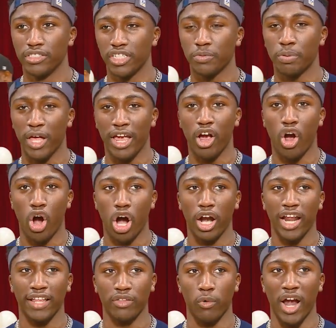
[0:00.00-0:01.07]
just playing
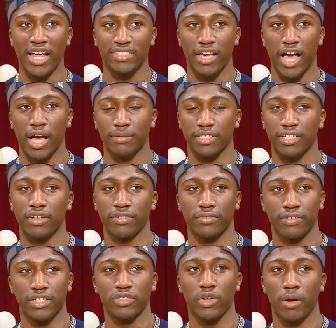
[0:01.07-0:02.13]
hard at the right times.
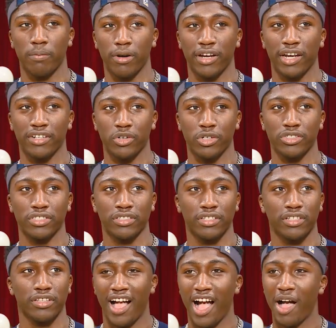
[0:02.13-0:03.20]
That's what I'm bringing to it.
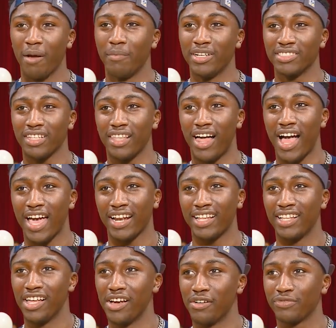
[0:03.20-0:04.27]
It means a lot.
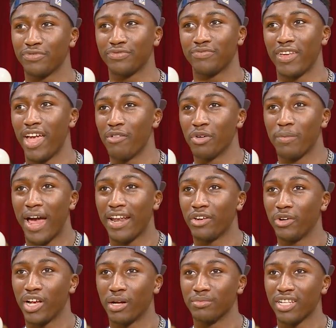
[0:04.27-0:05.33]
I love
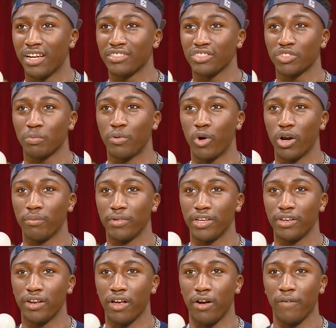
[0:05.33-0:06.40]
everybody who comes out to support me,
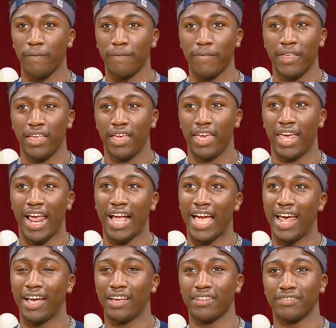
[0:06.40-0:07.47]
you know, and I
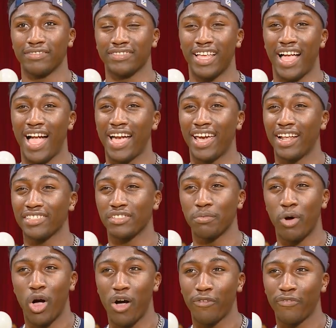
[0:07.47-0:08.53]
got a
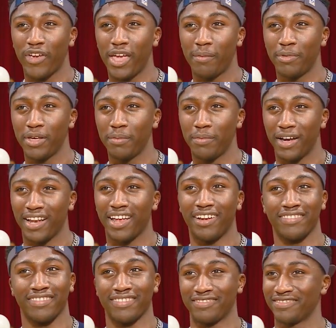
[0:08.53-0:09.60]
small family, but
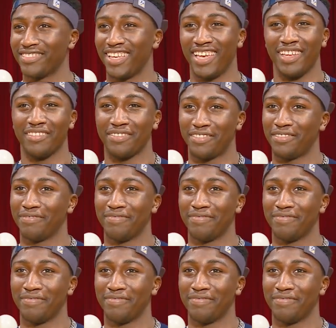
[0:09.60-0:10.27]
it's